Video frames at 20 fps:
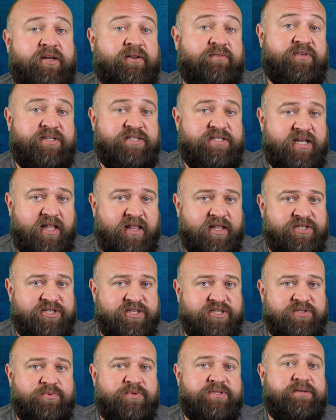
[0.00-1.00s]
of
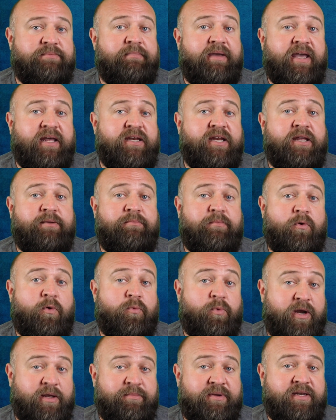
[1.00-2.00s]
intelligence was a man named
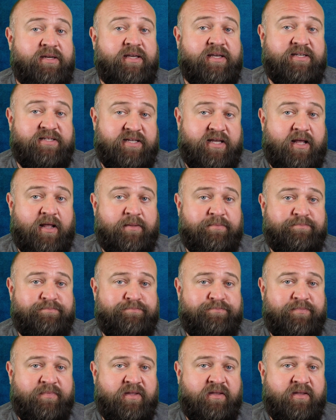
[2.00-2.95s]
Raymond Cattell.